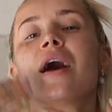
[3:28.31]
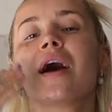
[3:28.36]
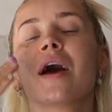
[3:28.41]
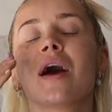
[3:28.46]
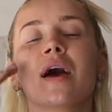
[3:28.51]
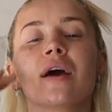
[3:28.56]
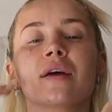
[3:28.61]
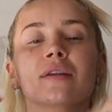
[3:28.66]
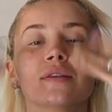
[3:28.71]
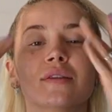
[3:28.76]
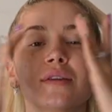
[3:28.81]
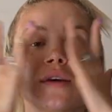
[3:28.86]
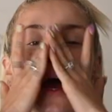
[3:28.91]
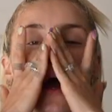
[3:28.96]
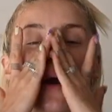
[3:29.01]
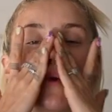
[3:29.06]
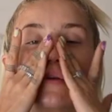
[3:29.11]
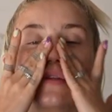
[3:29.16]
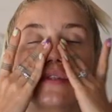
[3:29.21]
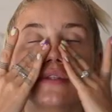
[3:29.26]
And
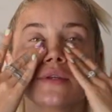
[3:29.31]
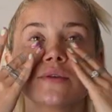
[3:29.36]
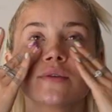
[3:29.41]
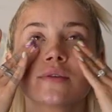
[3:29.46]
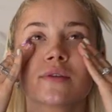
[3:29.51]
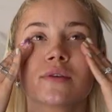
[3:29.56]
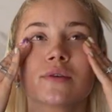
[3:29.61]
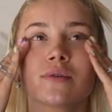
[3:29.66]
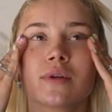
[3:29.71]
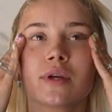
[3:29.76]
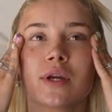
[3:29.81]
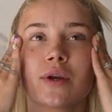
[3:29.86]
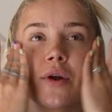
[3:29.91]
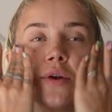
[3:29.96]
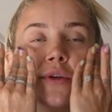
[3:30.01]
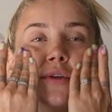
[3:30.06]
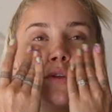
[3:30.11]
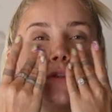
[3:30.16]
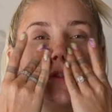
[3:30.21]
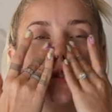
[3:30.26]
I will see you soon here
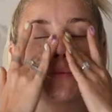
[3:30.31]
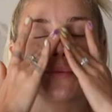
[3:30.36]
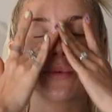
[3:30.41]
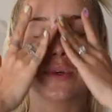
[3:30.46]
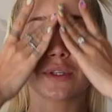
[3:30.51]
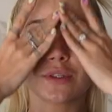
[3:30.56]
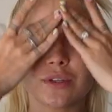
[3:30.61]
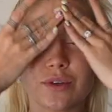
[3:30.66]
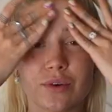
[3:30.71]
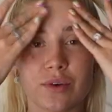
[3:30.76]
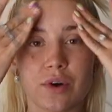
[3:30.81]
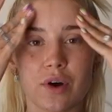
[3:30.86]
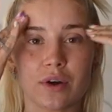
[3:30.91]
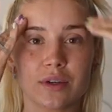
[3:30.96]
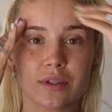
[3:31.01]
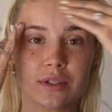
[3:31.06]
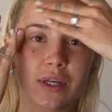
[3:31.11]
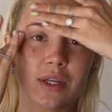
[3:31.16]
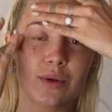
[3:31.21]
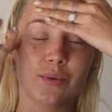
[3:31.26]
on YouTube with new
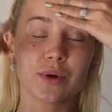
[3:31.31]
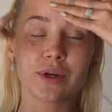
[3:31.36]
content.